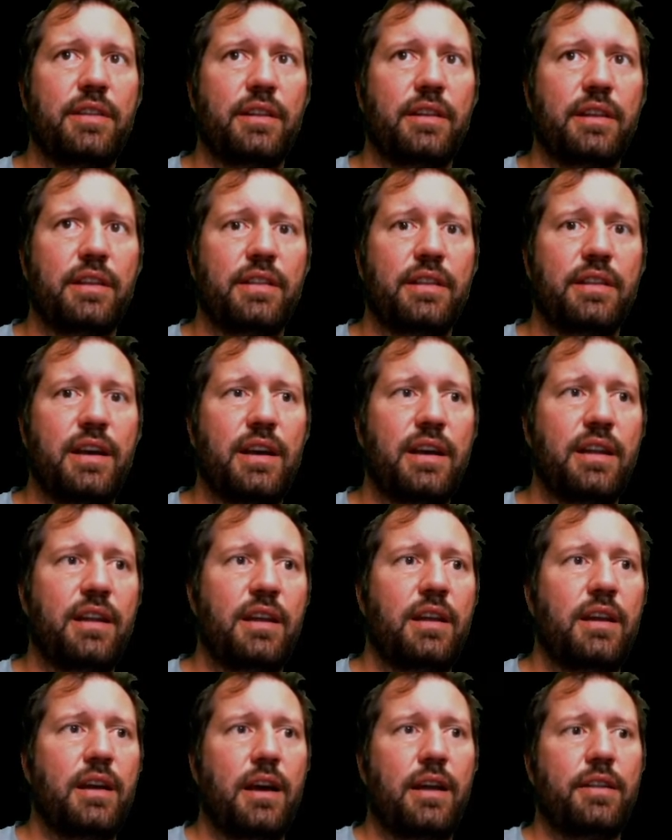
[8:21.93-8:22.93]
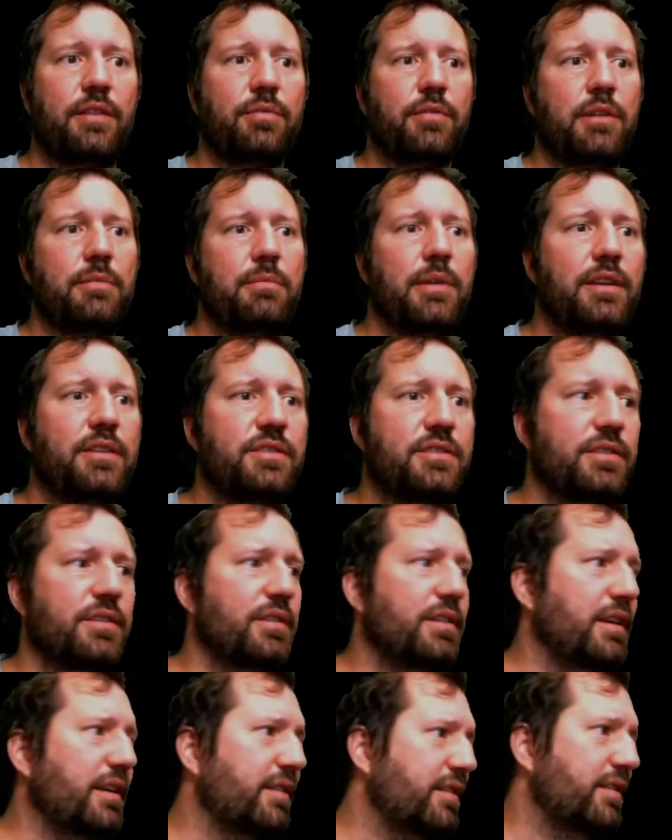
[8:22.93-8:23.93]
like that. I know. I just want to make
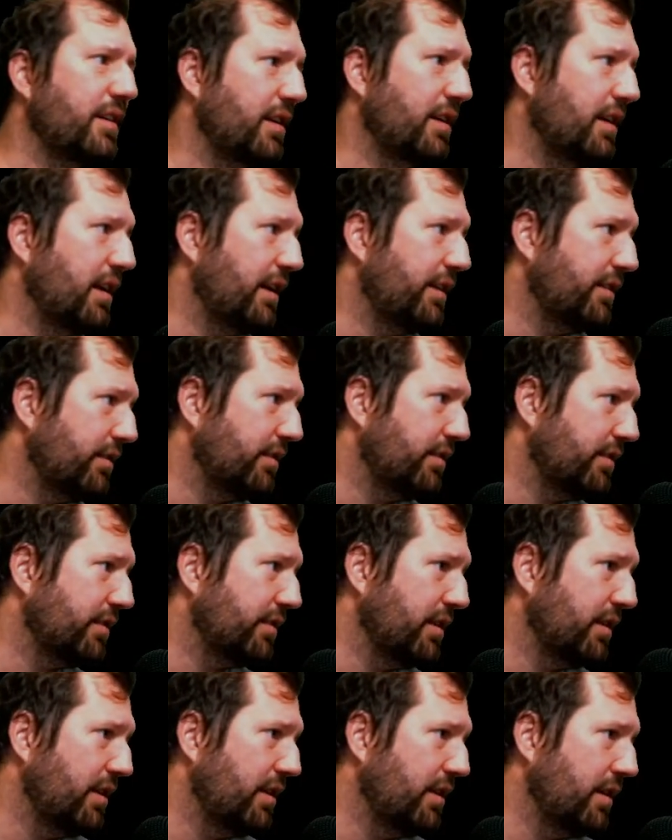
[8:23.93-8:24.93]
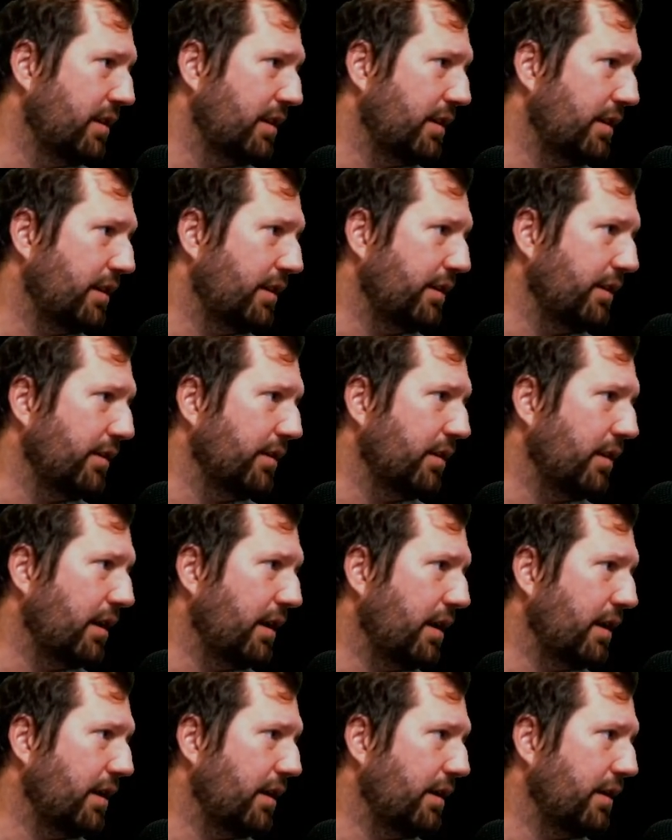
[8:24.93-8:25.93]
sure that uh, I don't. Still bullish on you know,
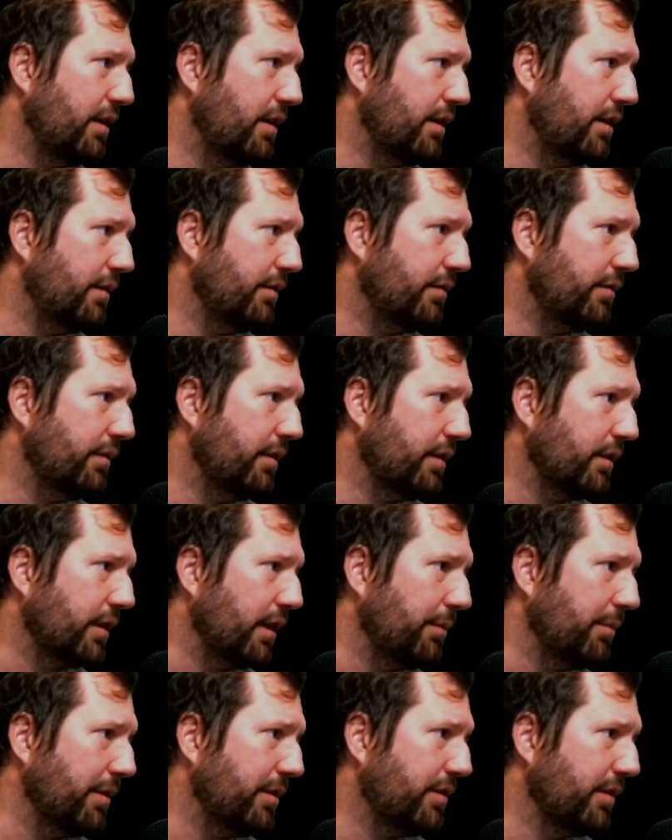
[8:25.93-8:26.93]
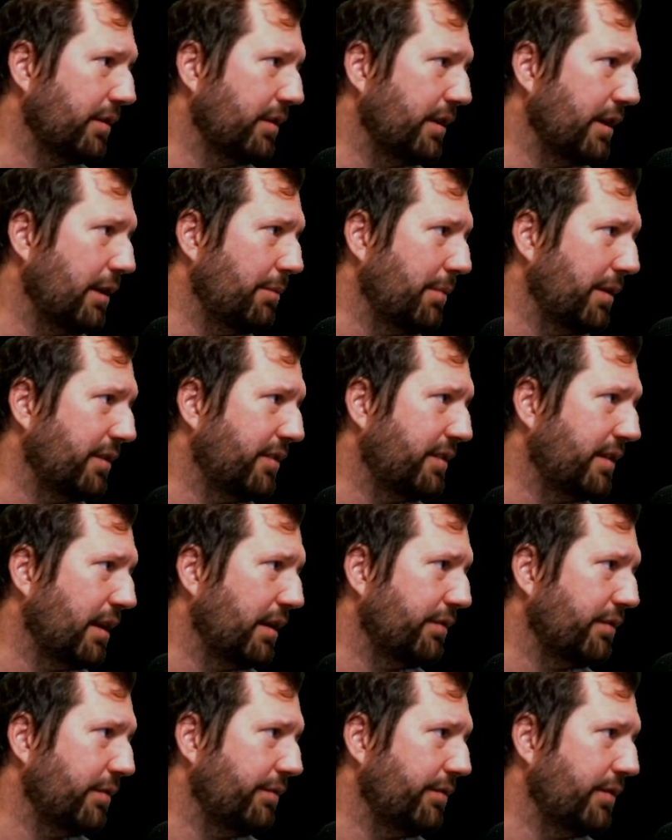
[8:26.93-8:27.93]
because I, there's okay, let me turn down my
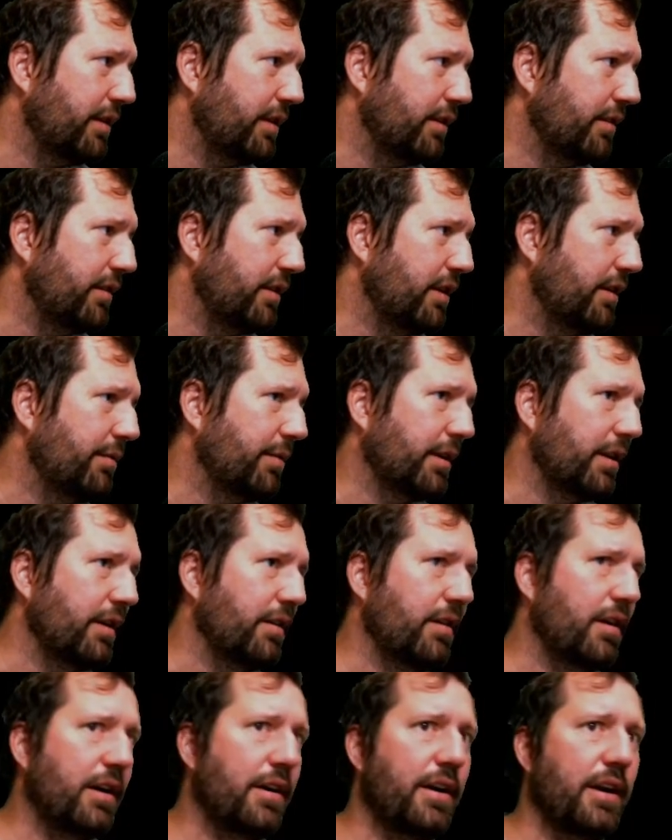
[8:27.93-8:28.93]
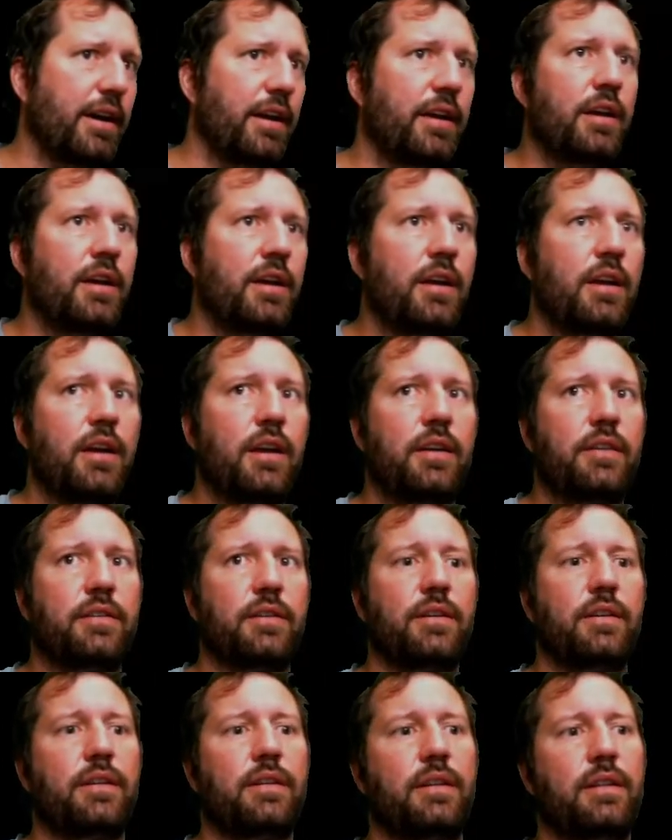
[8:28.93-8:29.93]
sound from video. There we go. All right.
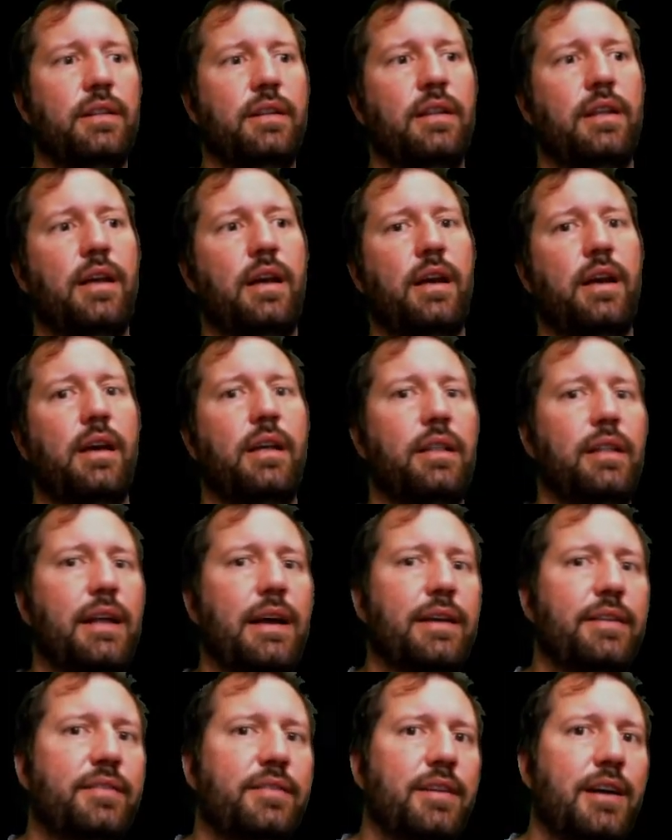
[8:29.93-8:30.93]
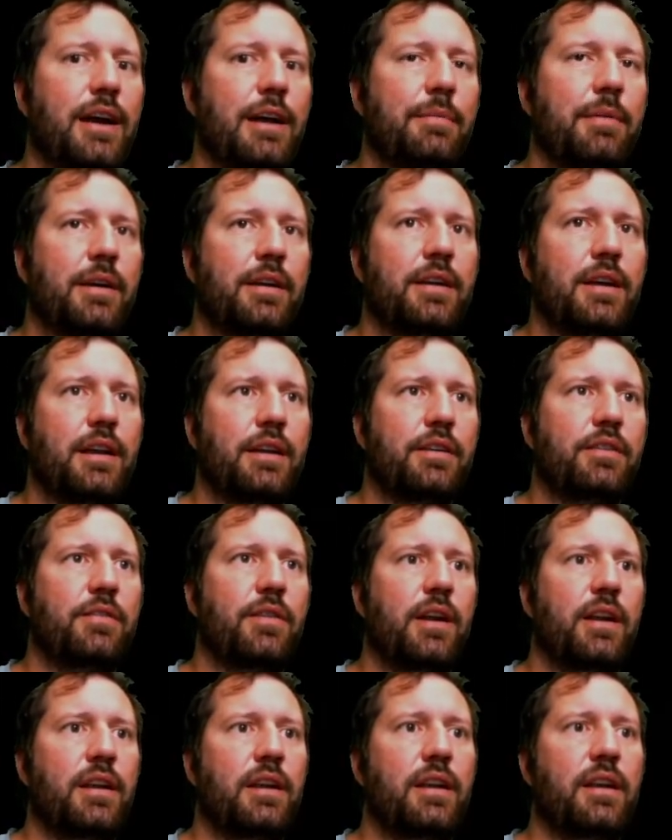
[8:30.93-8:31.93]
So uh, last time I kind of
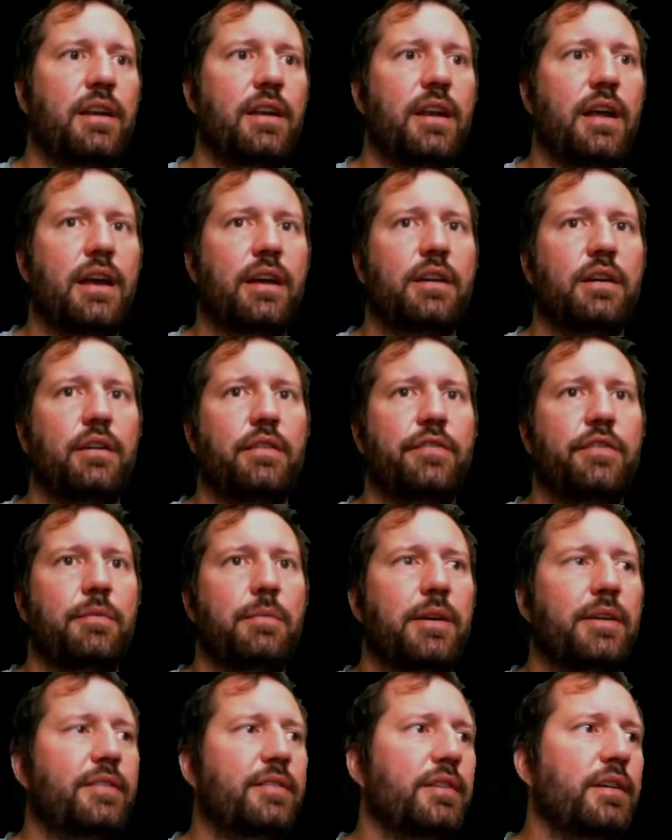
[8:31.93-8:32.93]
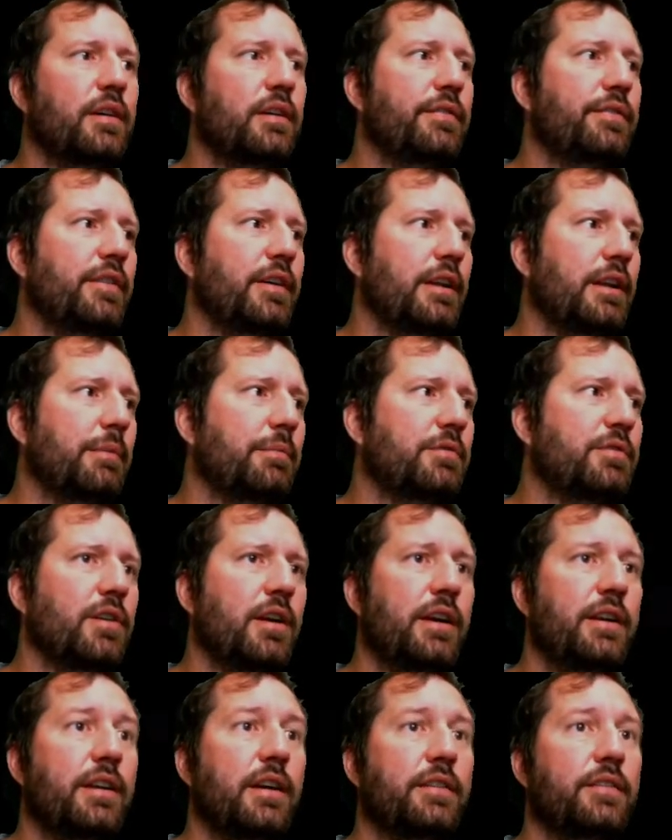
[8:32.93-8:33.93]
created an echo for myself, and I'm
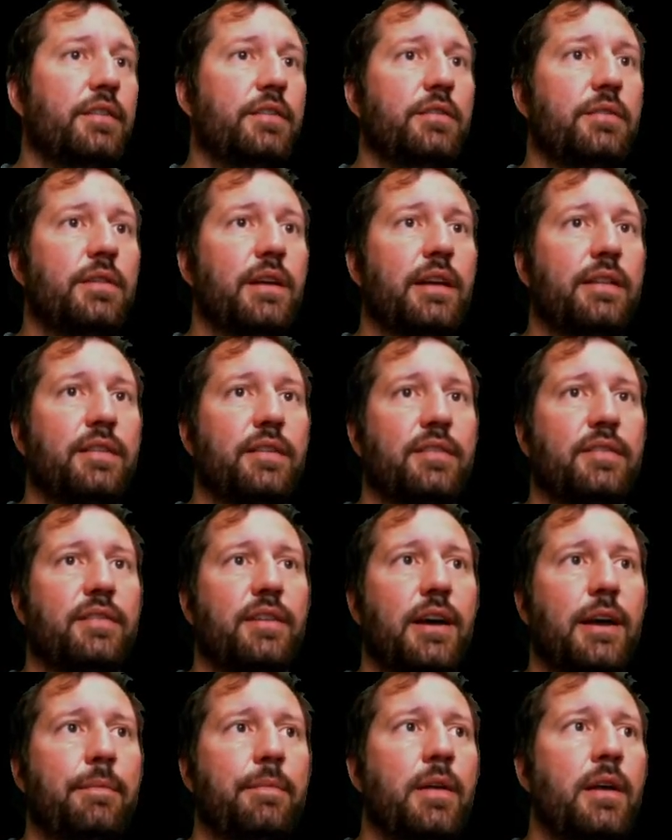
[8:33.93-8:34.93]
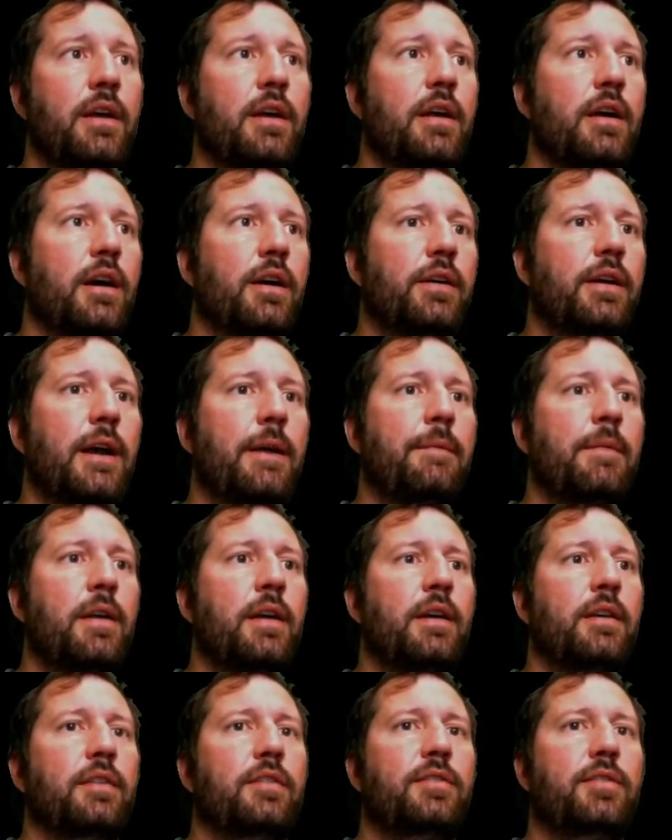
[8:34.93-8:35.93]
trying not to do that this time. Okay.
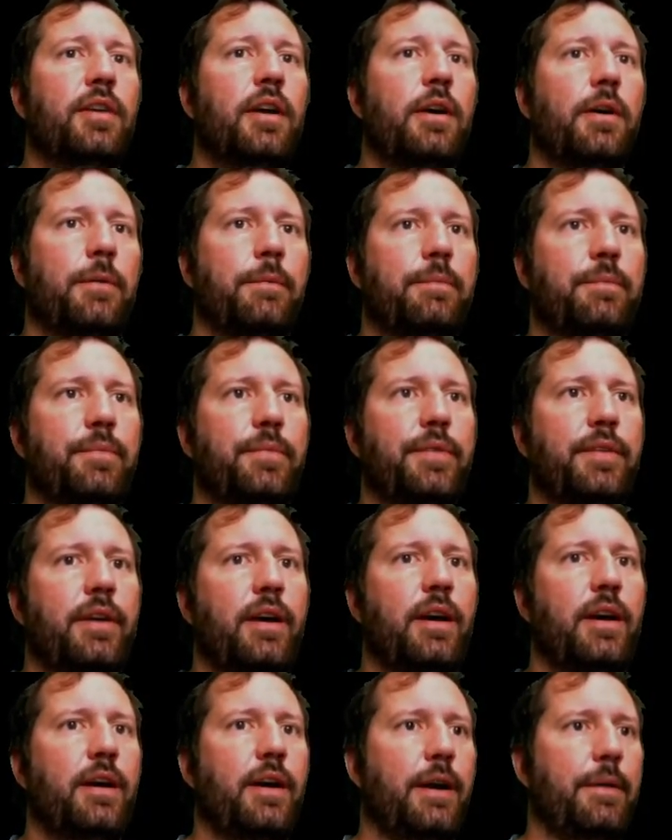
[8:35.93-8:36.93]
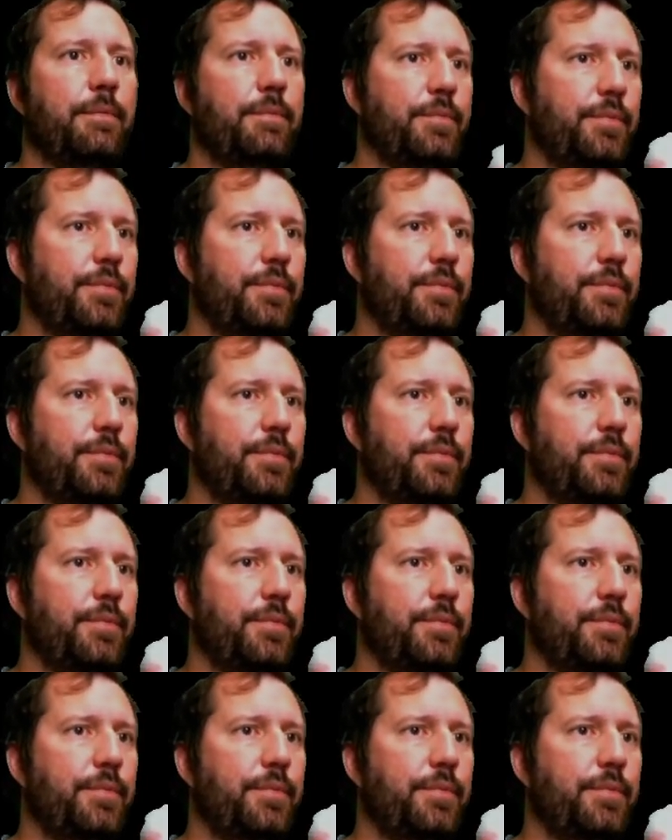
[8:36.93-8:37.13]
So all right.